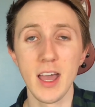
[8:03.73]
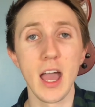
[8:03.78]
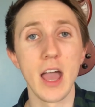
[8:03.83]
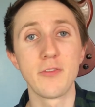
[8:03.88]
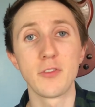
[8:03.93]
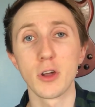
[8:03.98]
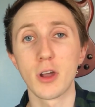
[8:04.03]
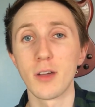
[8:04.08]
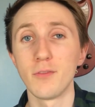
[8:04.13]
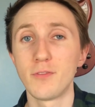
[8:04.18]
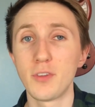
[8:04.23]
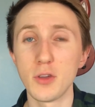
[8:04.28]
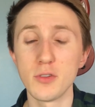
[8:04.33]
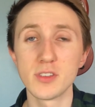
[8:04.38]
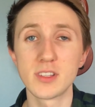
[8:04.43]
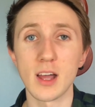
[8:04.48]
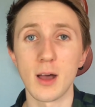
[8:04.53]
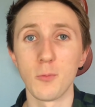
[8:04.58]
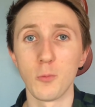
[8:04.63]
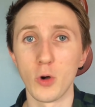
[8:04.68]
If you're
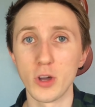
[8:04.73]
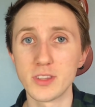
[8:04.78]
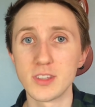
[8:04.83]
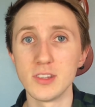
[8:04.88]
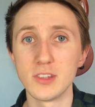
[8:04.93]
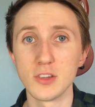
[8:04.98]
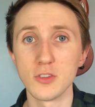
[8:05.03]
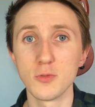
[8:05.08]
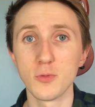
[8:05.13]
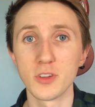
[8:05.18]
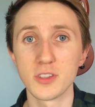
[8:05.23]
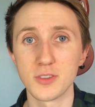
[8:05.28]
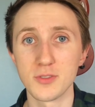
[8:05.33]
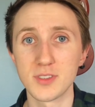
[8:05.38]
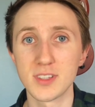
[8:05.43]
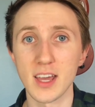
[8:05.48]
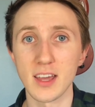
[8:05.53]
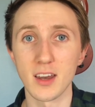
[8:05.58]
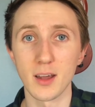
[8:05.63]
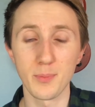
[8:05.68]
confused on what to do once you
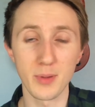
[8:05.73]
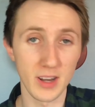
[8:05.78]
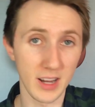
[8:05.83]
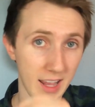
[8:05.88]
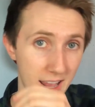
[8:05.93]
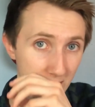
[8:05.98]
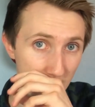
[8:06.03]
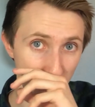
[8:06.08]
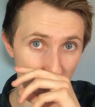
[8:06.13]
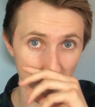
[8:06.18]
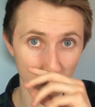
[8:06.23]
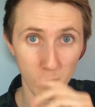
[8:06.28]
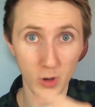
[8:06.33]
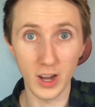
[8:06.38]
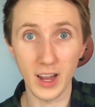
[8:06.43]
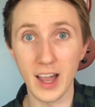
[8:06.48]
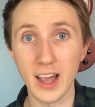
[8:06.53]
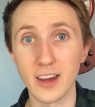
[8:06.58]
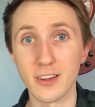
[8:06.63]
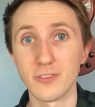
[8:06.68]
set up an account,
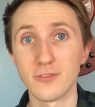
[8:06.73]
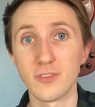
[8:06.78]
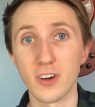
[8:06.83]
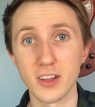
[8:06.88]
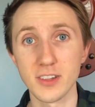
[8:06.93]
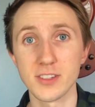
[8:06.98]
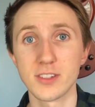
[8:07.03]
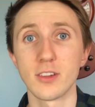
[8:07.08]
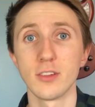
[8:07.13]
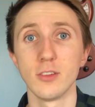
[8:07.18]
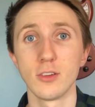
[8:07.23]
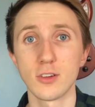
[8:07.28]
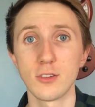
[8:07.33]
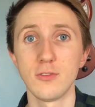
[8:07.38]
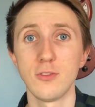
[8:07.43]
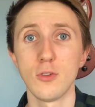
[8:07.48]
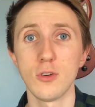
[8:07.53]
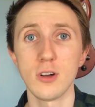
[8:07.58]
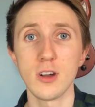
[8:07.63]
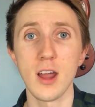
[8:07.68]
what kind of funds to look
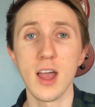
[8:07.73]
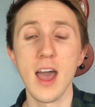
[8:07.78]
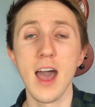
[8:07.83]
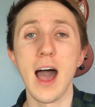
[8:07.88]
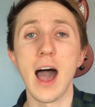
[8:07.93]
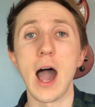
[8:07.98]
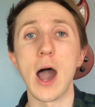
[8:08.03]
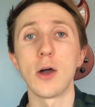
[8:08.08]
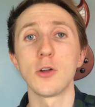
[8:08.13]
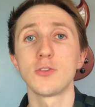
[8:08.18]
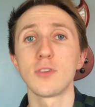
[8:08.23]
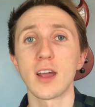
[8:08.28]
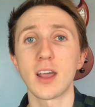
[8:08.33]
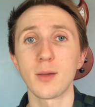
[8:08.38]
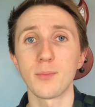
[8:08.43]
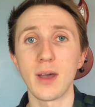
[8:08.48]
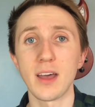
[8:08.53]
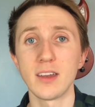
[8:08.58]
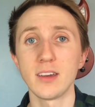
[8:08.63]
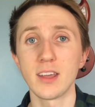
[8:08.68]
for, I would
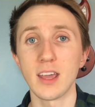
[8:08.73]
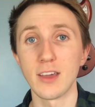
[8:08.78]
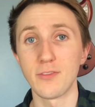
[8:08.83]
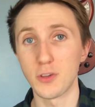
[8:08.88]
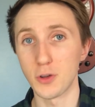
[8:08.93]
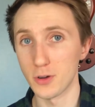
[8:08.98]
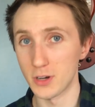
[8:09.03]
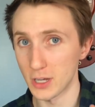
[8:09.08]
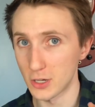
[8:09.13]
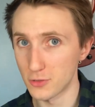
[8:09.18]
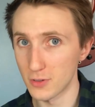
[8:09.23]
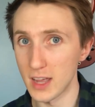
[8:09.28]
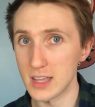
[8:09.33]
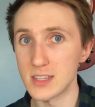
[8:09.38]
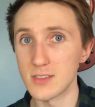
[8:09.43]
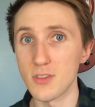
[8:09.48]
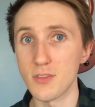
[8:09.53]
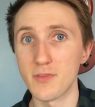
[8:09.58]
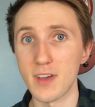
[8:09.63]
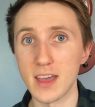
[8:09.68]
recommend, if you're an
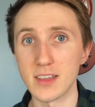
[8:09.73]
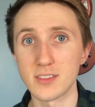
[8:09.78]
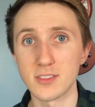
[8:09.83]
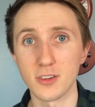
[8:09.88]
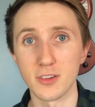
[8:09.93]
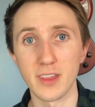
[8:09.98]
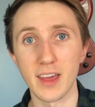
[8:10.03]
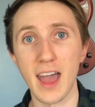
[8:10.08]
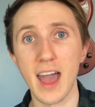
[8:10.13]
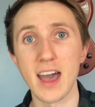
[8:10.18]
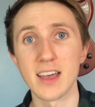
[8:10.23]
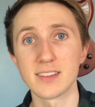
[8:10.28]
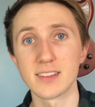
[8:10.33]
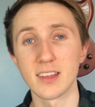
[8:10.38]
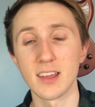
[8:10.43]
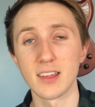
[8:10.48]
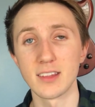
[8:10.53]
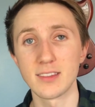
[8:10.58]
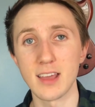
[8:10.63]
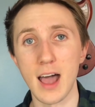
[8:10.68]
aggressive investor that
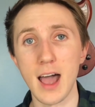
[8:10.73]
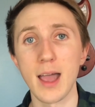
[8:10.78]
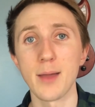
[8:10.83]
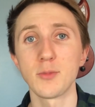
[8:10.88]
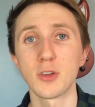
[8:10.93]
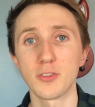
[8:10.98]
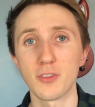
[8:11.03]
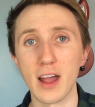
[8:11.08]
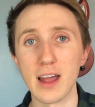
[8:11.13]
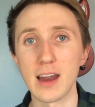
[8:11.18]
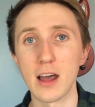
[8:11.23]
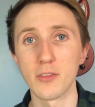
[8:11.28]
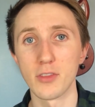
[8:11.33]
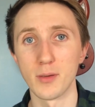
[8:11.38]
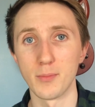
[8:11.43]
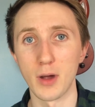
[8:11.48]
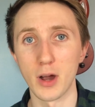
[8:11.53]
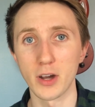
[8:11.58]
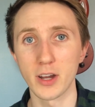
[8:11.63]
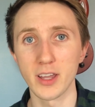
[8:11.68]
has time to ride out
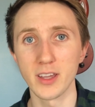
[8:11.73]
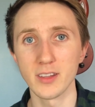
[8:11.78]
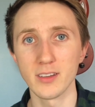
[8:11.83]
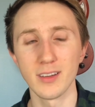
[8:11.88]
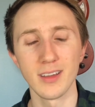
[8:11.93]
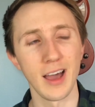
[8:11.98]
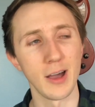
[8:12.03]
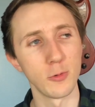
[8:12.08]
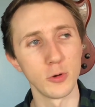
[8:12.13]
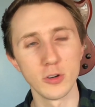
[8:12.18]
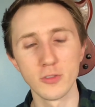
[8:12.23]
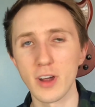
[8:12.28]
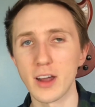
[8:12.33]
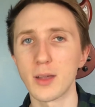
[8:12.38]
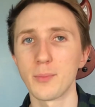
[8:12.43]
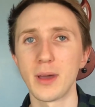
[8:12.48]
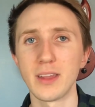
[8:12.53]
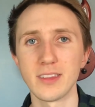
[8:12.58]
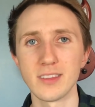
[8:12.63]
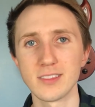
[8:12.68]
the market, I wouldn't
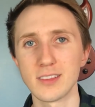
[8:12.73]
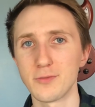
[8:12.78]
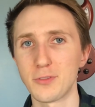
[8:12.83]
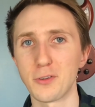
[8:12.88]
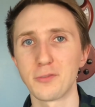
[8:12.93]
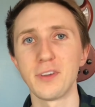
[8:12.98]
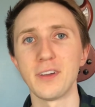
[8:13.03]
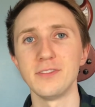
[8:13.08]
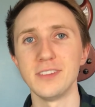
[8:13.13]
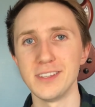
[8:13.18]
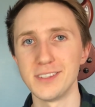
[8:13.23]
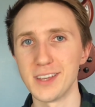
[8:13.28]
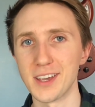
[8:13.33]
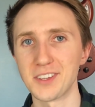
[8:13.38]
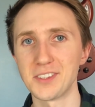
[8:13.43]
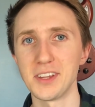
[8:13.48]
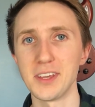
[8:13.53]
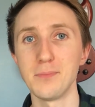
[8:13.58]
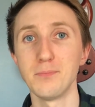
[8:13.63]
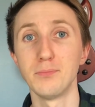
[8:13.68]
recommend this if you're 50,
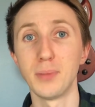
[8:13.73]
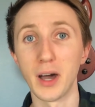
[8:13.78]
60.